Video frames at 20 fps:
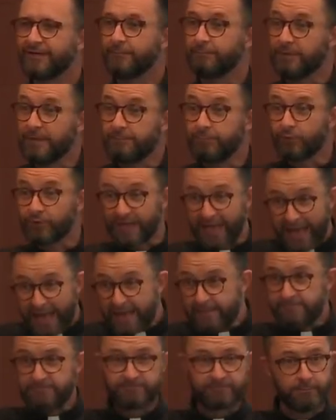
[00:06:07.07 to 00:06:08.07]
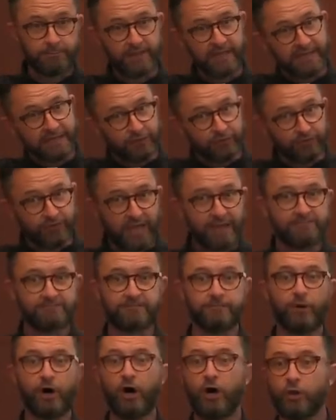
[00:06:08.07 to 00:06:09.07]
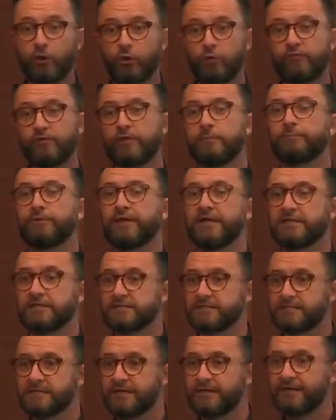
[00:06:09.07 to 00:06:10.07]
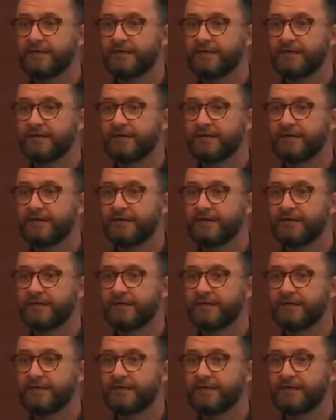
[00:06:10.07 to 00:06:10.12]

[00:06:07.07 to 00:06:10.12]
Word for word: People came from the hills, came from all over the place.